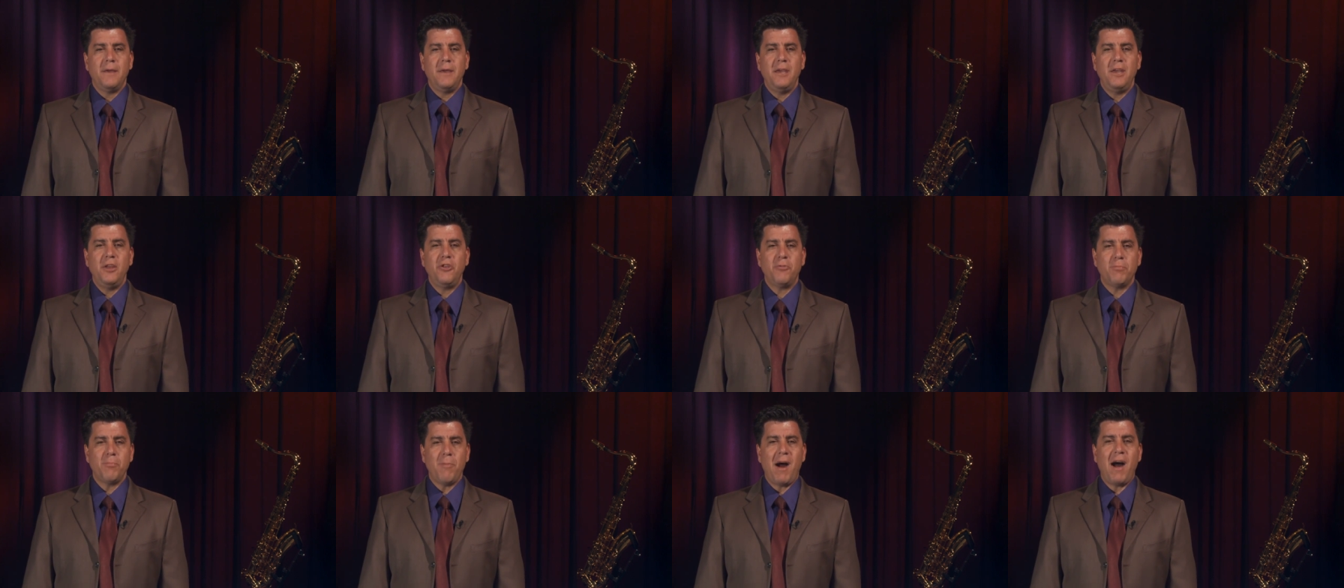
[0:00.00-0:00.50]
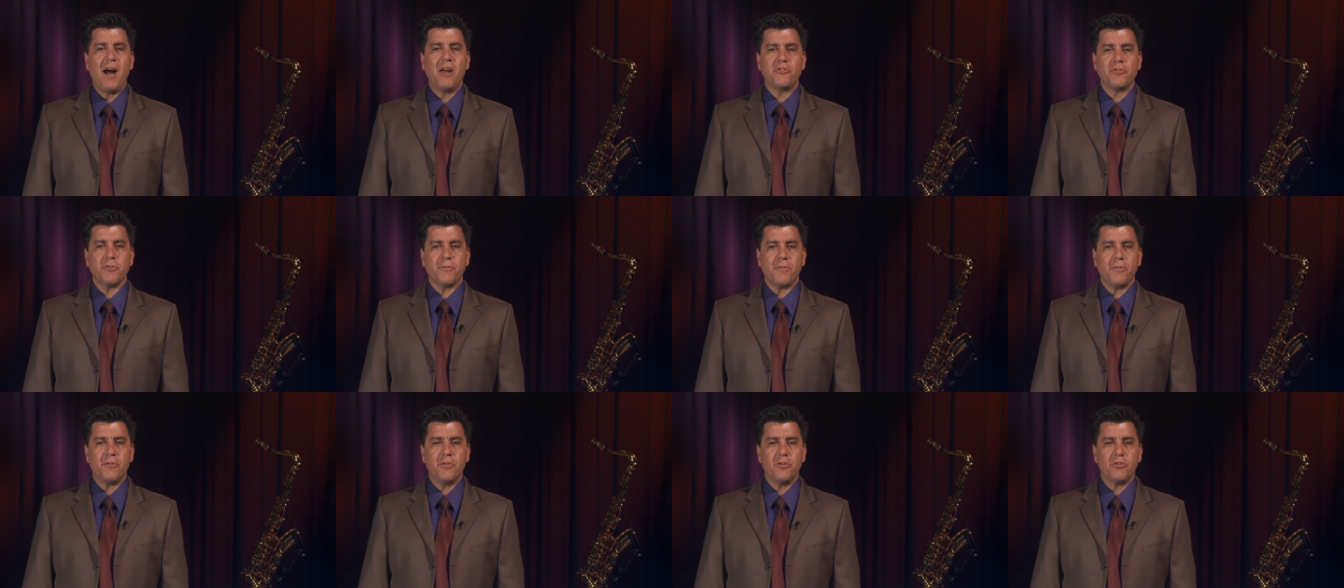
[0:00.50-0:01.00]
Each
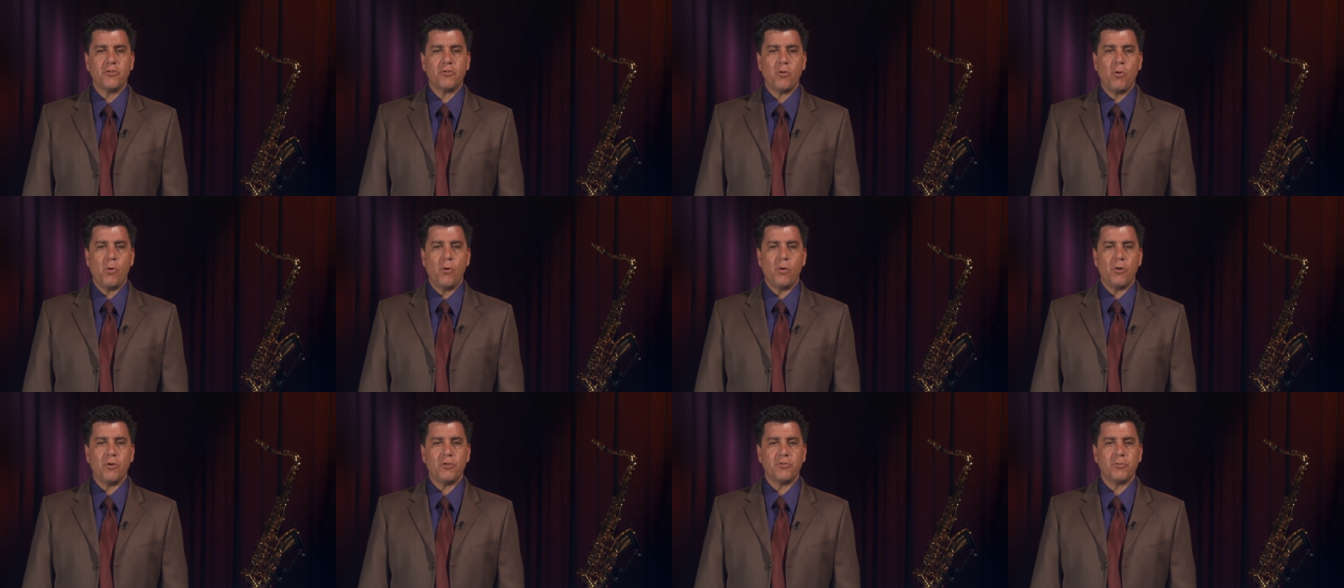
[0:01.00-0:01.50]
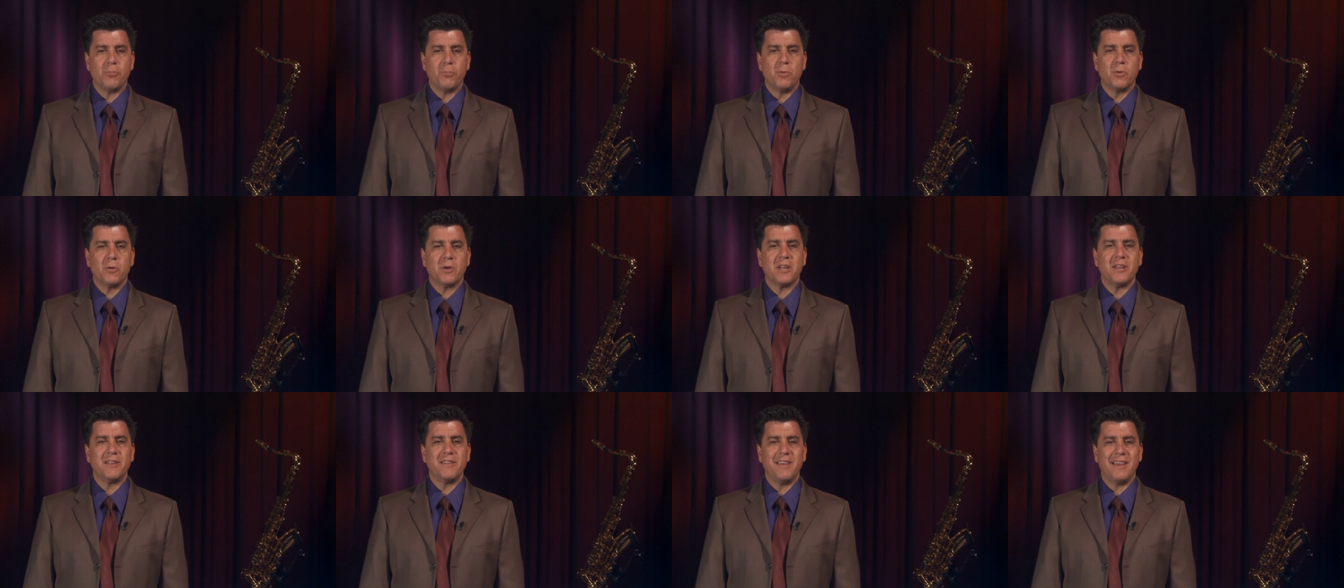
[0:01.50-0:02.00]
module for this course
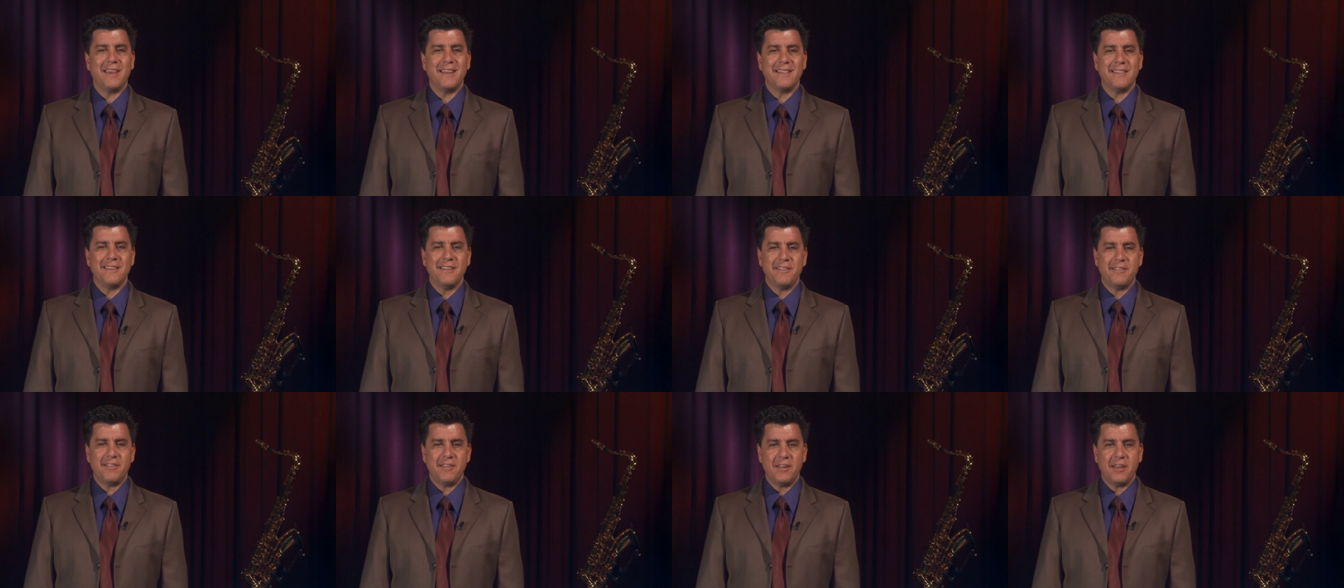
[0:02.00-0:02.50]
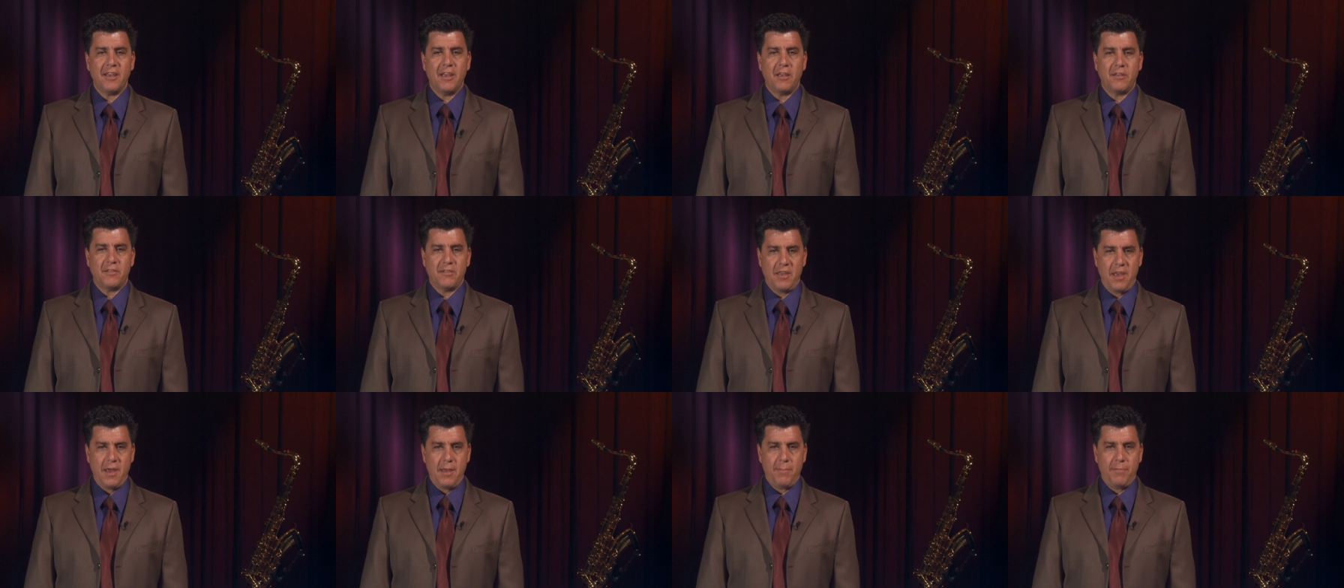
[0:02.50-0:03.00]
will contain listening
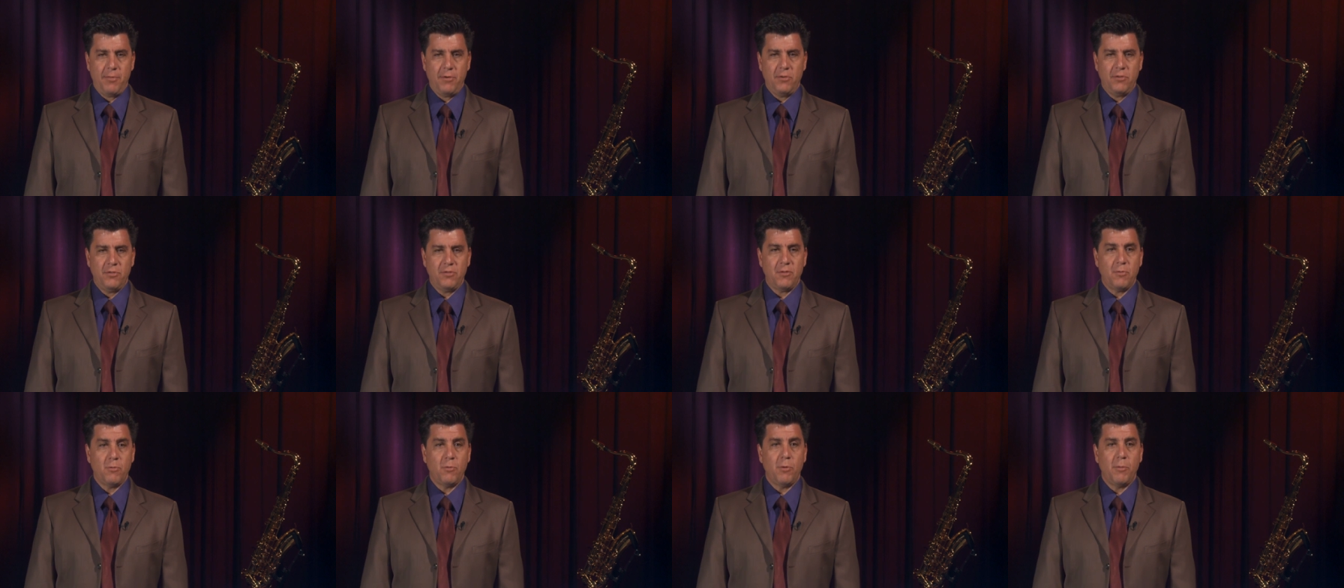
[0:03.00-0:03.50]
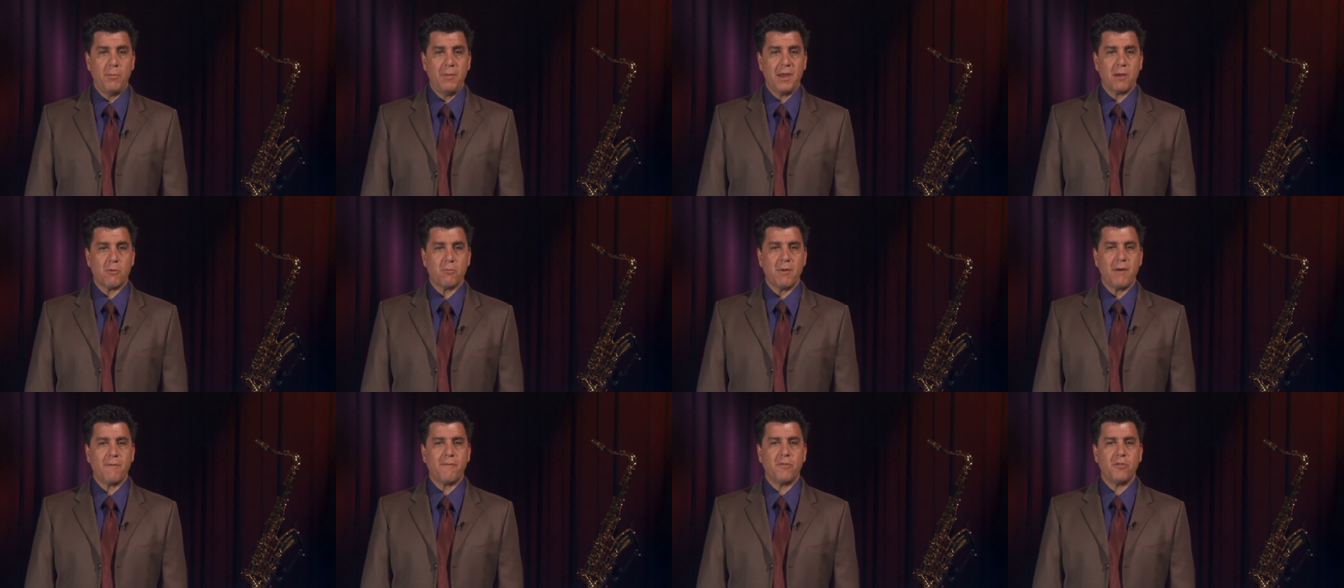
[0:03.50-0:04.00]
examples and will
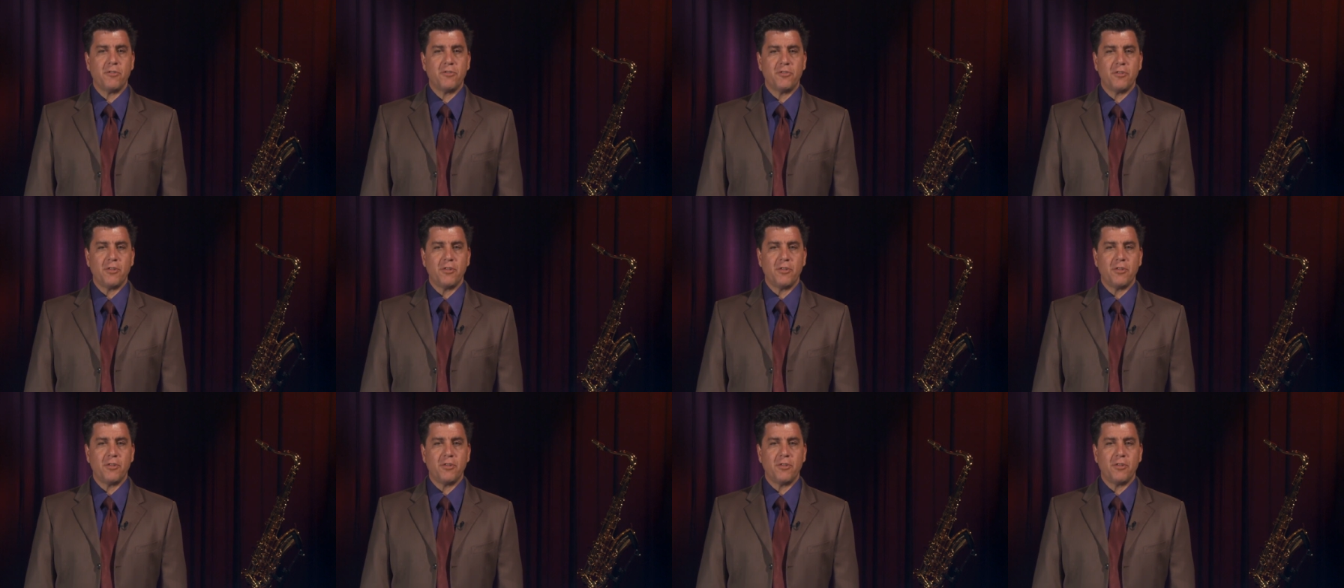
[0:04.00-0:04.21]
make reference